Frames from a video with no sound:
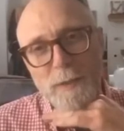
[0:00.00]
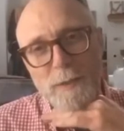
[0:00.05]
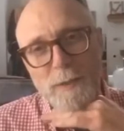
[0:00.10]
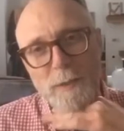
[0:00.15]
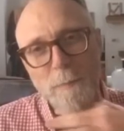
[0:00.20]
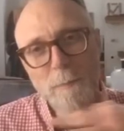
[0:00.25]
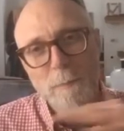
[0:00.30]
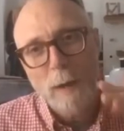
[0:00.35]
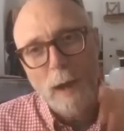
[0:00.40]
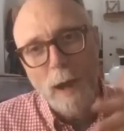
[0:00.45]

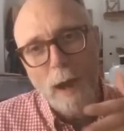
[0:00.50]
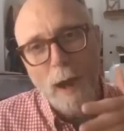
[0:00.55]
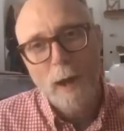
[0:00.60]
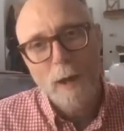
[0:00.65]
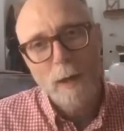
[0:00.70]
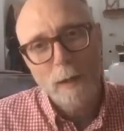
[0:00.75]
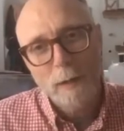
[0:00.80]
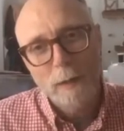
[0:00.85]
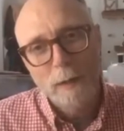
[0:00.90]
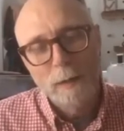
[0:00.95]
to
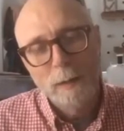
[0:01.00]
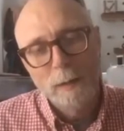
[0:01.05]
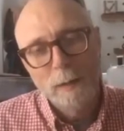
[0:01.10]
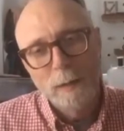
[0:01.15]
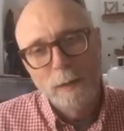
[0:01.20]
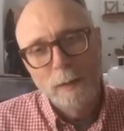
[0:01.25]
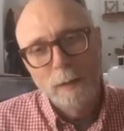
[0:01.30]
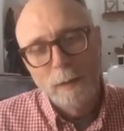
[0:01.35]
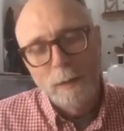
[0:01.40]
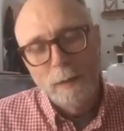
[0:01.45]
mark
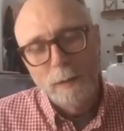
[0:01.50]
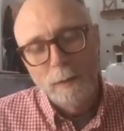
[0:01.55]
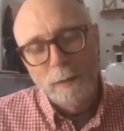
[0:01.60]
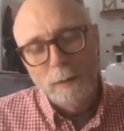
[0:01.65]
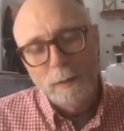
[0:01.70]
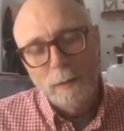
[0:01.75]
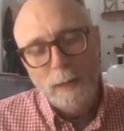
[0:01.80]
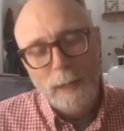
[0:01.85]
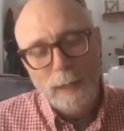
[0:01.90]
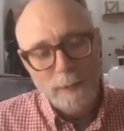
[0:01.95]

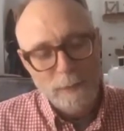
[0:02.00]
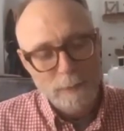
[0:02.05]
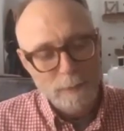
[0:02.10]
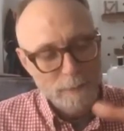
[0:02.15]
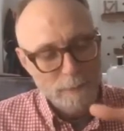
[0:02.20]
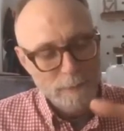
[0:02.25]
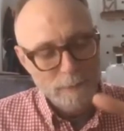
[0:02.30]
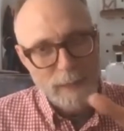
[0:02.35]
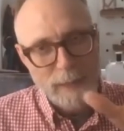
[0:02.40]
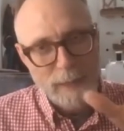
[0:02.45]
that
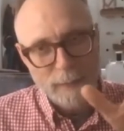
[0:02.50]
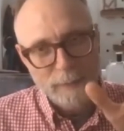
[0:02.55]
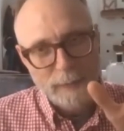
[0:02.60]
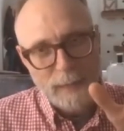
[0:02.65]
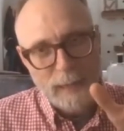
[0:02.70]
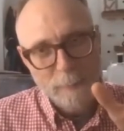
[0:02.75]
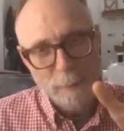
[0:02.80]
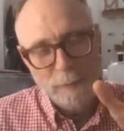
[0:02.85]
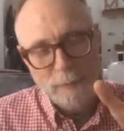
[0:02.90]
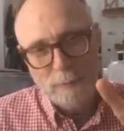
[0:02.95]

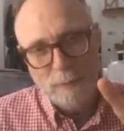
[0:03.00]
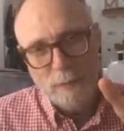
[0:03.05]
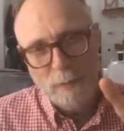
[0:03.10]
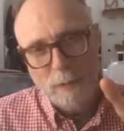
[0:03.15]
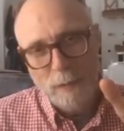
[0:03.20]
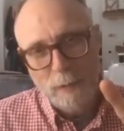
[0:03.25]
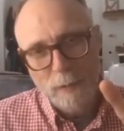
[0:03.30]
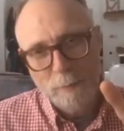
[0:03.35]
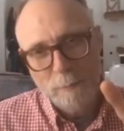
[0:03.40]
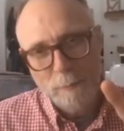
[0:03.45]
gap in
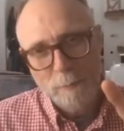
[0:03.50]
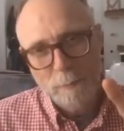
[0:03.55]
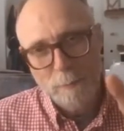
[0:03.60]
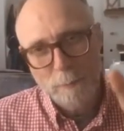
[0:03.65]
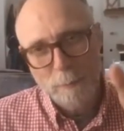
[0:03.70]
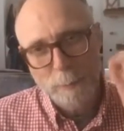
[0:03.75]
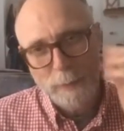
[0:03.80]
time.